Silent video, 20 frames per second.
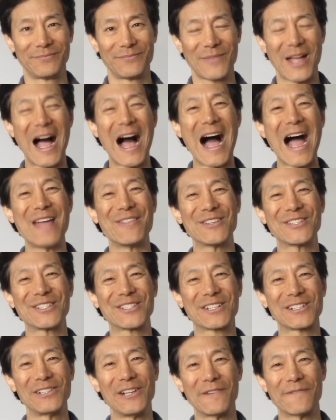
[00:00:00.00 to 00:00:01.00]
Hi, this
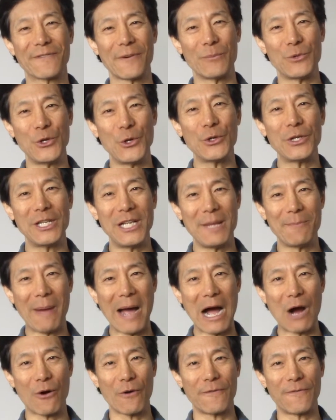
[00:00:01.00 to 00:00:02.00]
is Clint from Unity
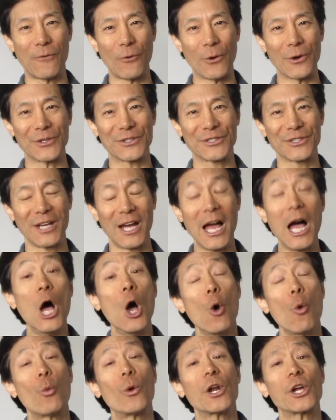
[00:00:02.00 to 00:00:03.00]
Power Force.
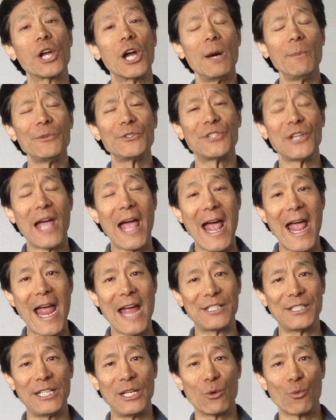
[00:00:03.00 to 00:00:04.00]
When it comes to
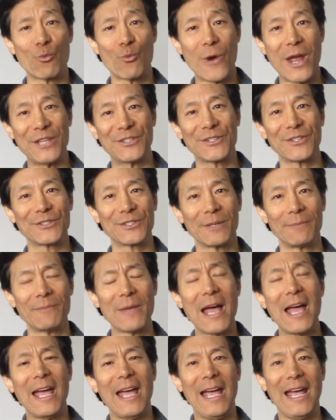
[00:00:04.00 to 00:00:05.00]

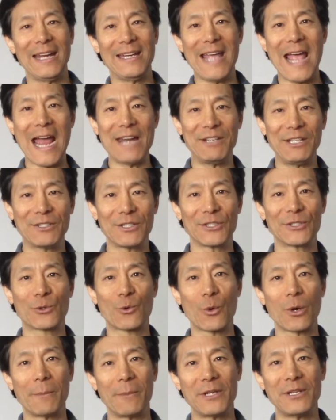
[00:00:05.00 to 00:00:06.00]
anti-racism and
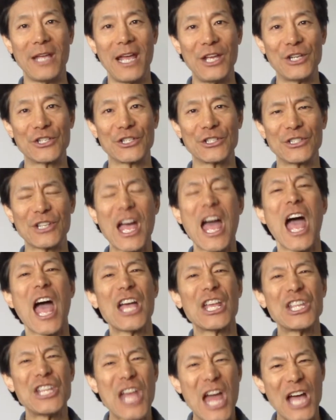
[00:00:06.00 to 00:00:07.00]
anti-discrimination,
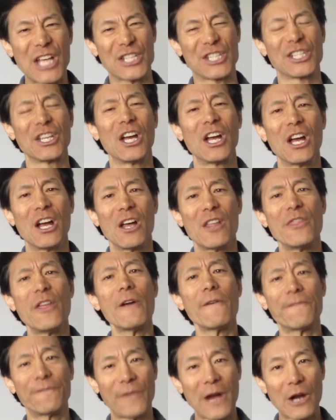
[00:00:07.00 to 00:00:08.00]
yes,
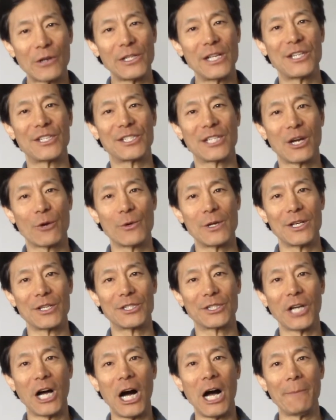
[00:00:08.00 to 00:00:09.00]
they're fairly serious
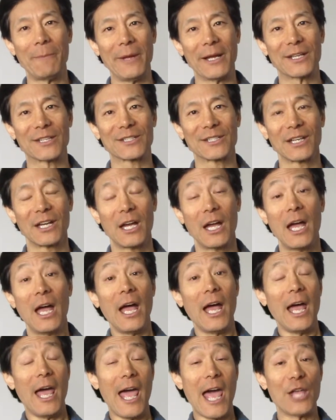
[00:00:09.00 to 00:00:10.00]
topics.
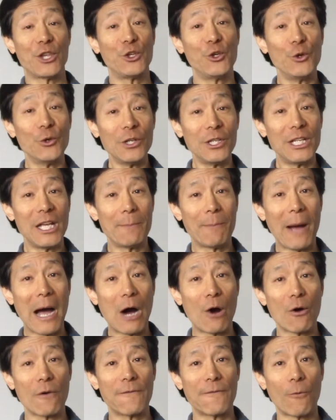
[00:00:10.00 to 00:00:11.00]
At Unity
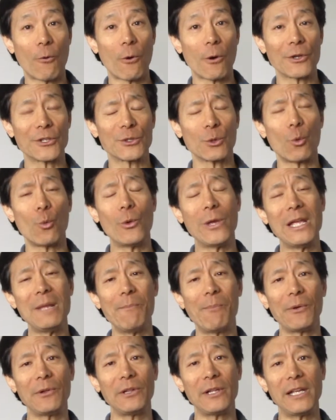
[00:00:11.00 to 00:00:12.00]
Power Force, we
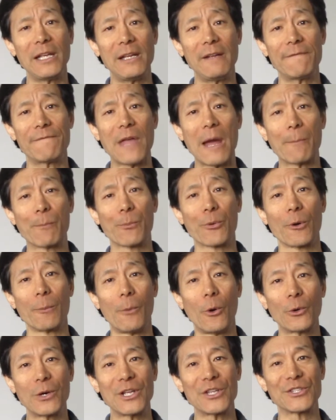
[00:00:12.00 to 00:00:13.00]
believe that
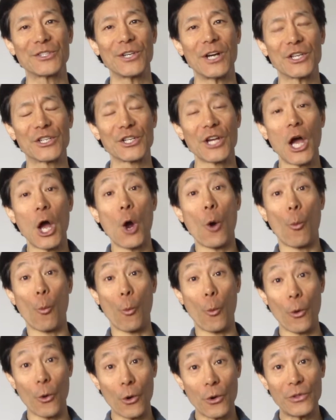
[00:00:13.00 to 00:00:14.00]
promoting such
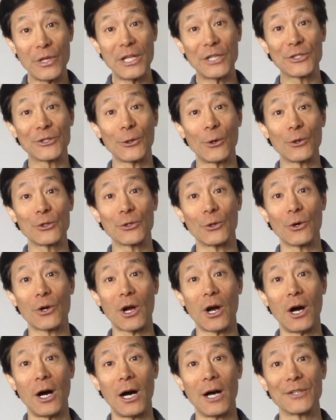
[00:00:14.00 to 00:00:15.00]
worthy social
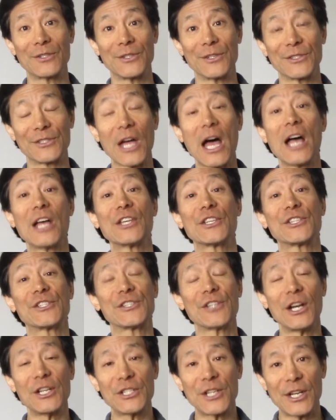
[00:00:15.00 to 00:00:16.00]
causes
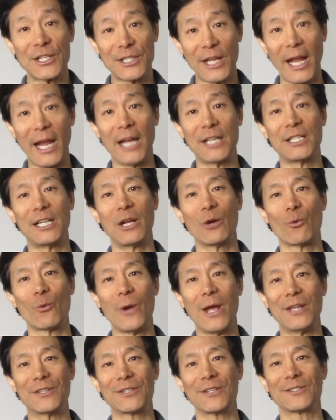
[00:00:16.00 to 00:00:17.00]
such as
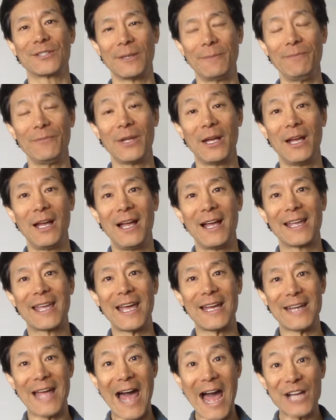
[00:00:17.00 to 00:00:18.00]
anti-racism
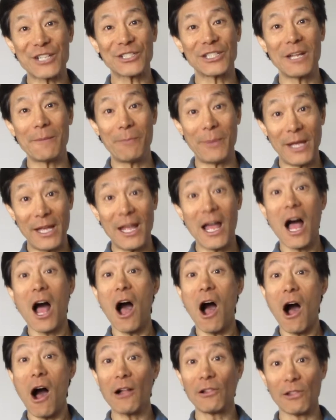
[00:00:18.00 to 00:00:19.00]
can actually be
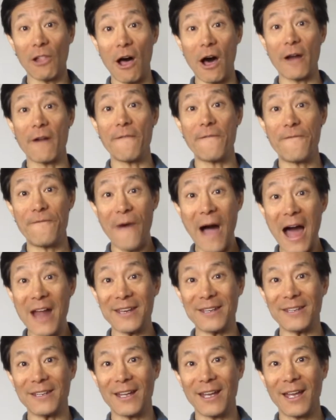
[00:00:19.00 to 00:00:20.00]
a lot of
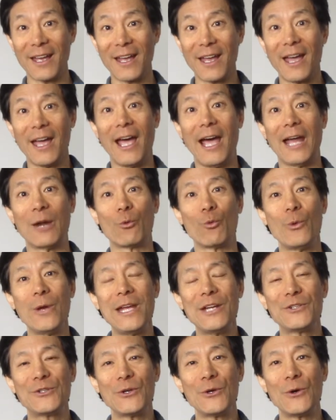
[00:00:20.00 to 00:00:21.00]
fun. And
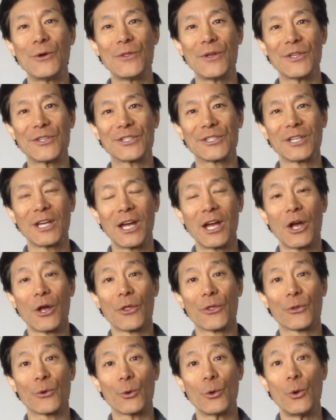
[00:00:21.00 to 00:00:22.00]
we do this
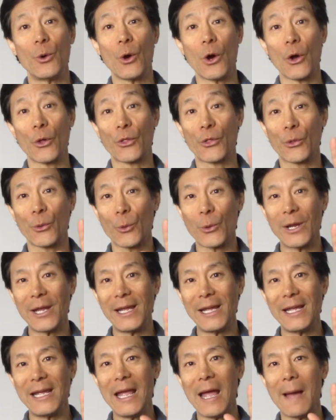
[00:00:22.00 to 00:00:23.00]
through
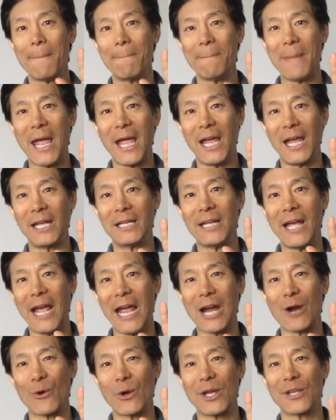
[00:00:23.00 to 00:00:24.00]
three main
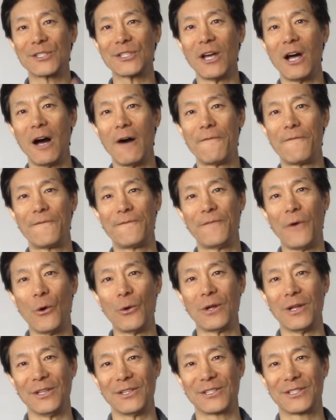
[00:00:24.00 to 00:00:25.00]
areas of
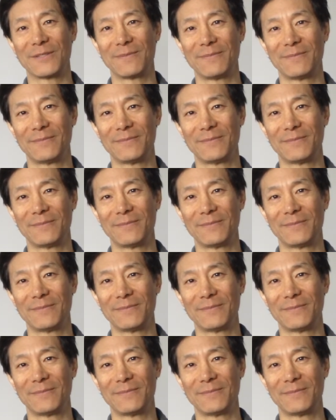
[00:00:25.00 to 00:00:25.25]
focus.